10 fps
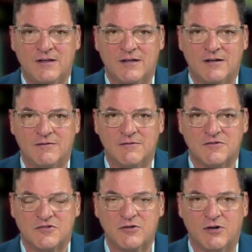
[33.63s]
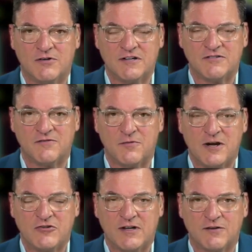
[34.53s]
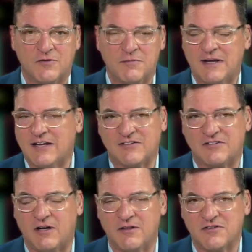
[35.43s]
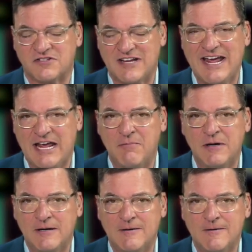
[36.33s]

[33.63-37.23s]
you know, pseudo disinformation comes from, because it's all the same.